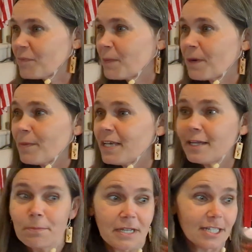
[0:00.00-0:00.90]
I probably
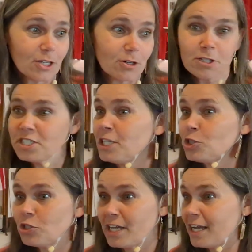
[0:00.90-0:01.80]
got a pizza or a
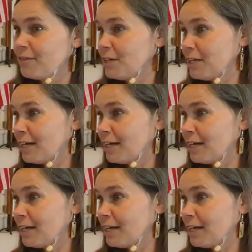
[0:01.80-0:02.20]
t-shirt out of it.